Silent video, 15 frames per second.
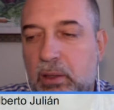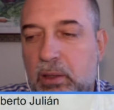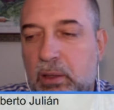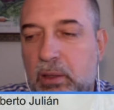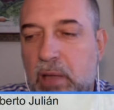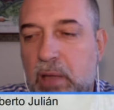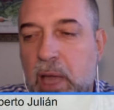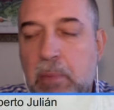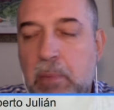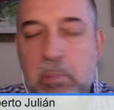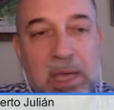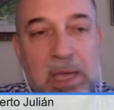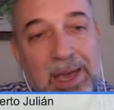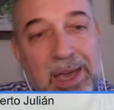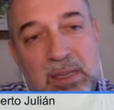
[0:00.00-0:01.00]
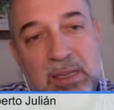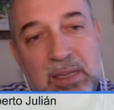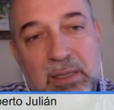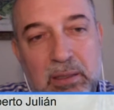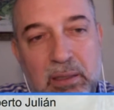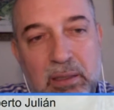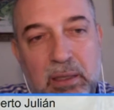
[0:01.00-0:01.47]
MBAs
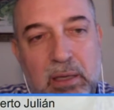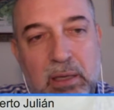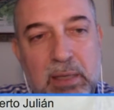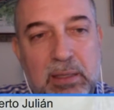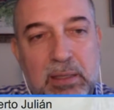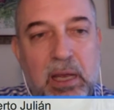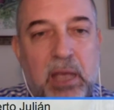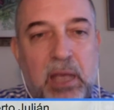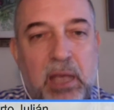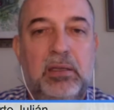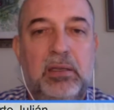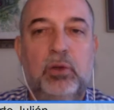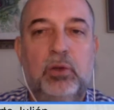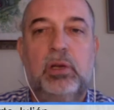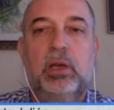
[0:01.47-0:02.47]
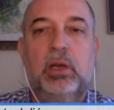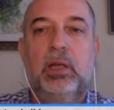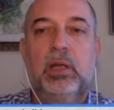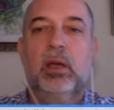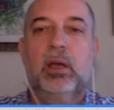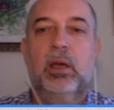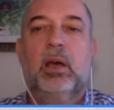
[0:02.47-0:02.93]
as such usually
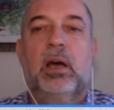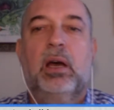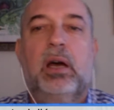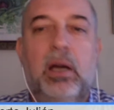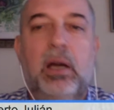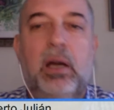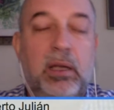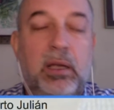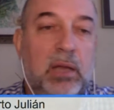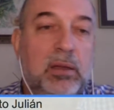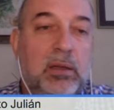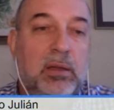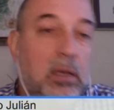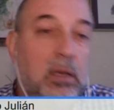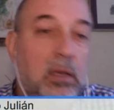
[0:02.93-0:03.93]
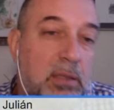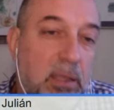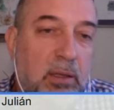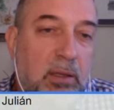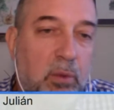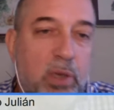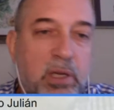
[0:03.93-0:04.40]
are, at least the
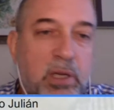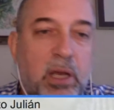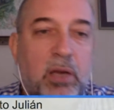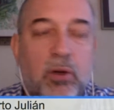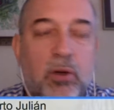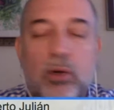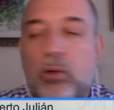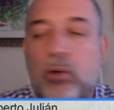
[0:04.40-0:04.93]
ones I know,